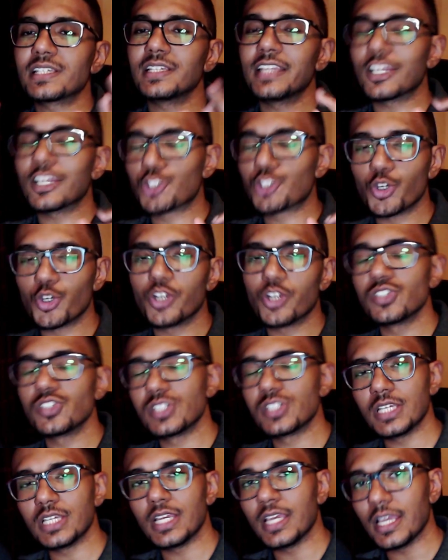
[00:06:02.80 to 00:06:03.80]
like triggers
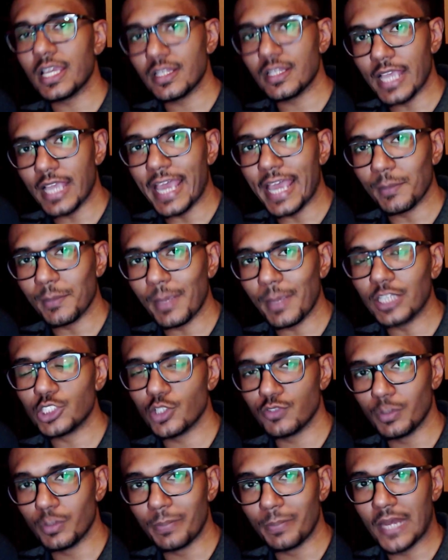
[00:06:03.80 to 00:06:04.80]
the the animation
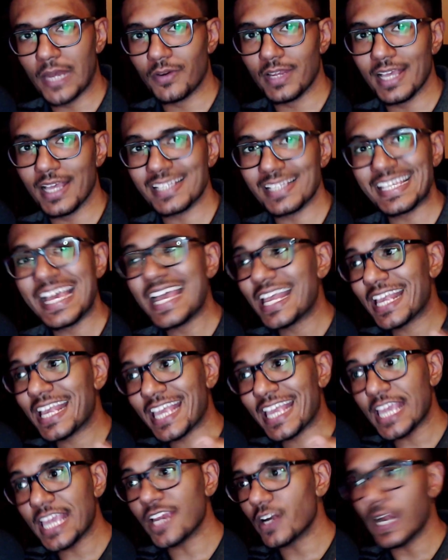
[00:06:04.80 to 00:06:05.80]
of the parry yes
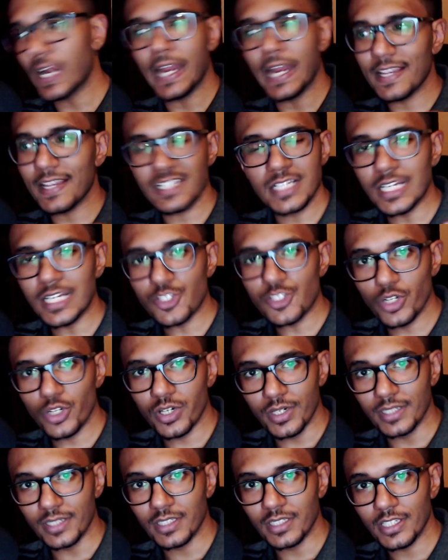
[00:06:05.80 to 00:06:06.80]
here it does not
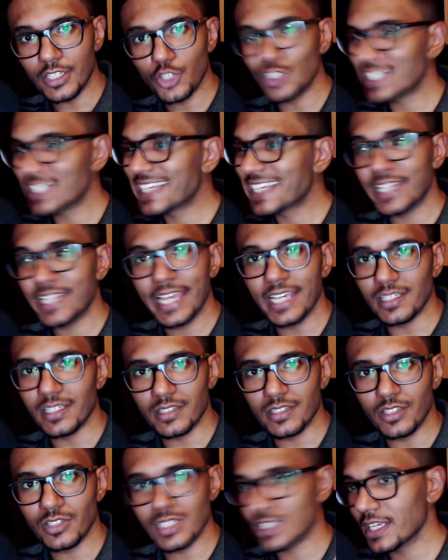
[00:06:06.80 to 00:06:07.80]
trigger it you just get hit
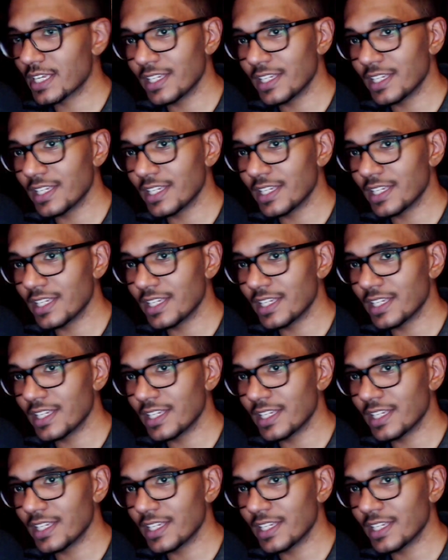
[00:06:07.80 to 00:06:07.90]
you just get